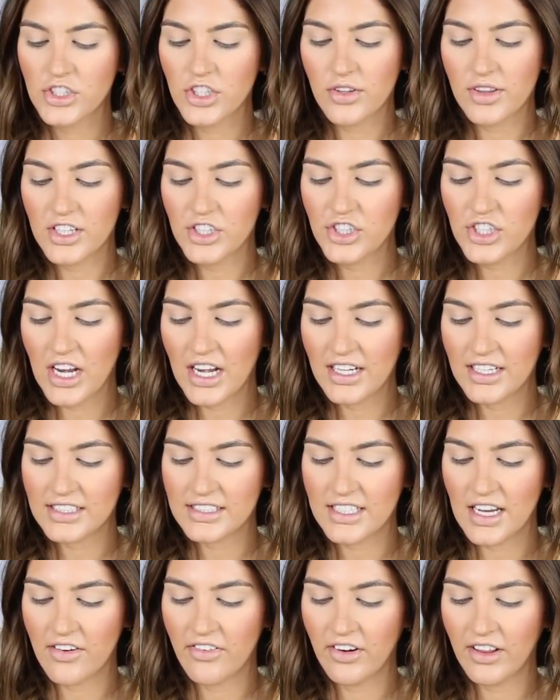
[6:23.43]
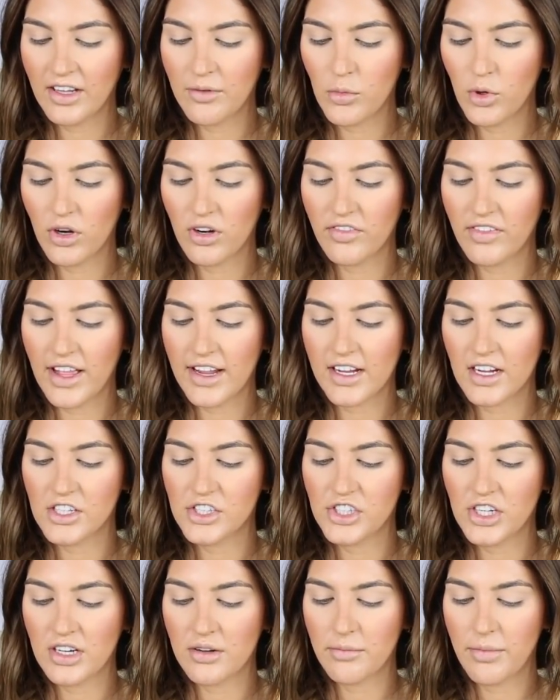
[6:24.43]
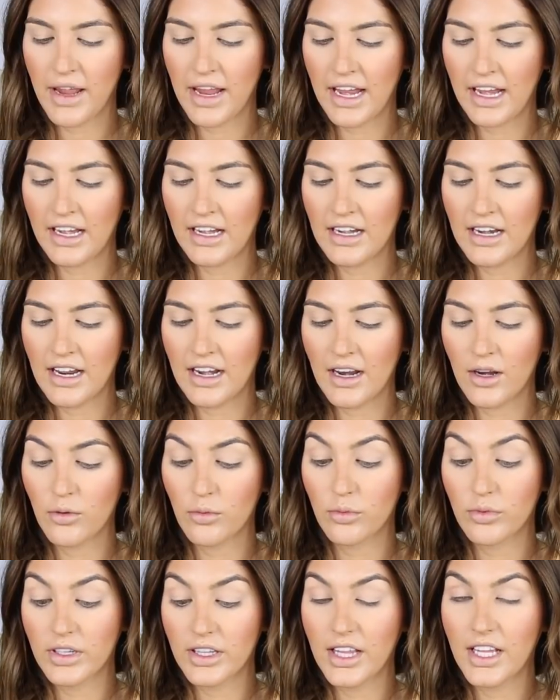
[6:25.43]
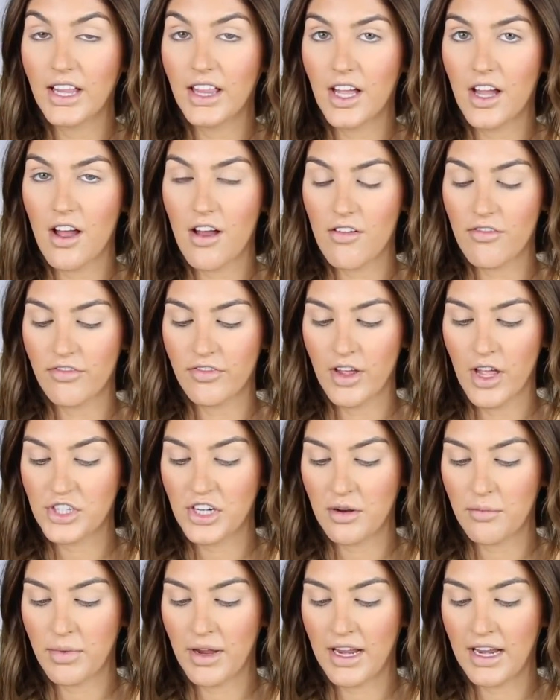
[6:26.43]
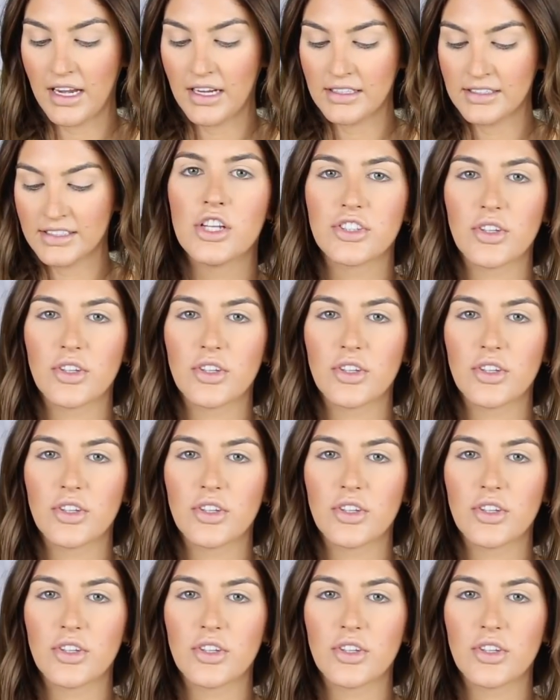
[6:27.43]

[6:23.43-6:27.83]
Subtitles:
So this shade is definitely more of like a champagne, and I really love champagnes.